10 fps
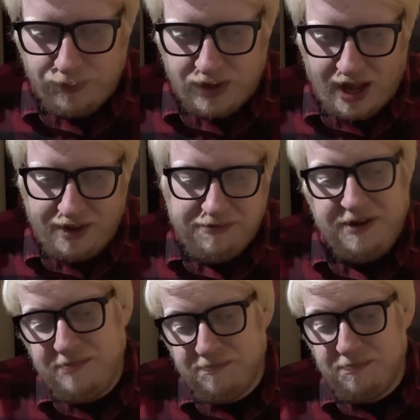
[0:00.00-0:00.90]
I
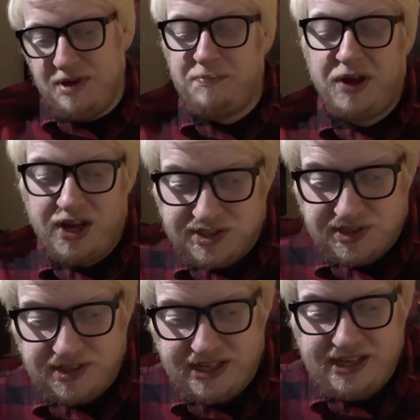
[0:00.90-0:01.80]
think, me
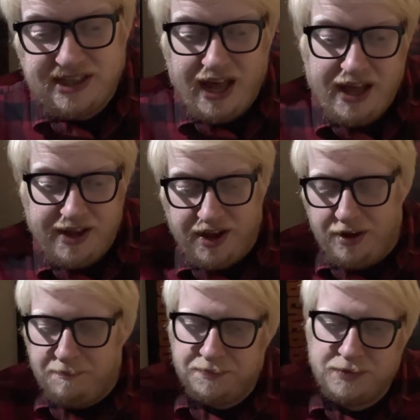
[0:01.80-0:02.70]
personally, that,
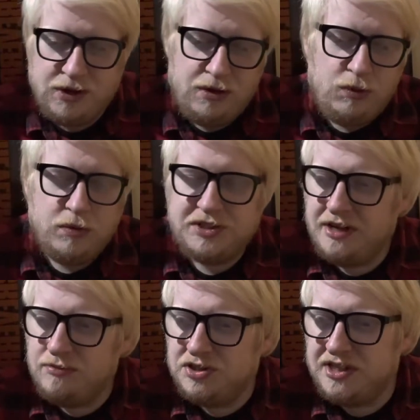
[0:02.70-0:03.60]
what was
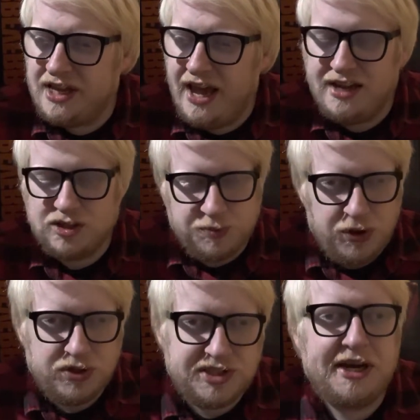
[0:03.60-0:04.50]
it? Was it that
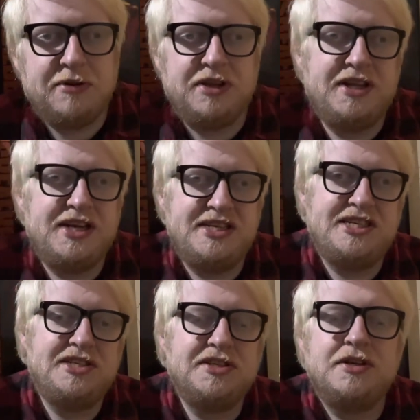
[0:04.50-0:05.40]
export stout that they
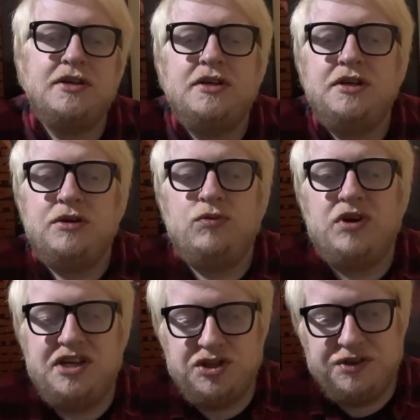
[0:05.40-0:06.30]
did?
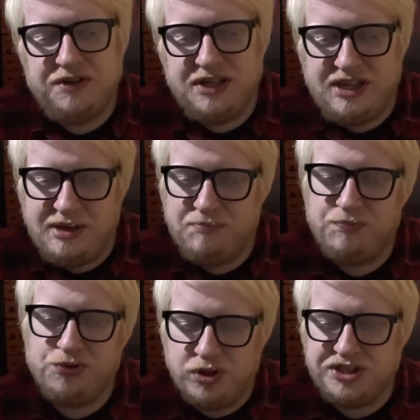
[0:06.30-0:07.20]
Which I think they
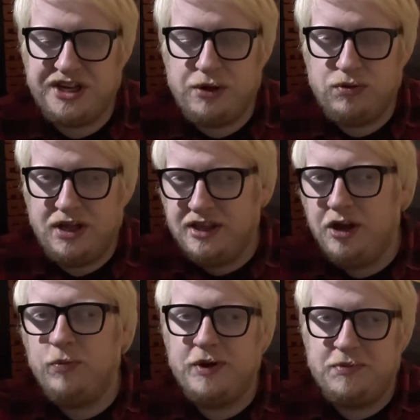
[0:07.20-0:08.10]
brought out a
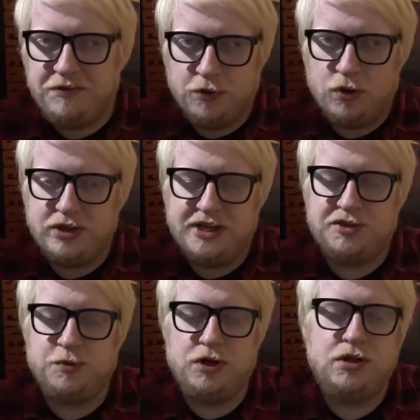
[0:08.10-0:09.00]
little bit before
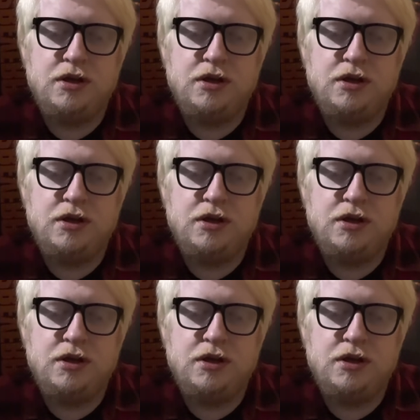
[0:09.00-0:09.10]
this one.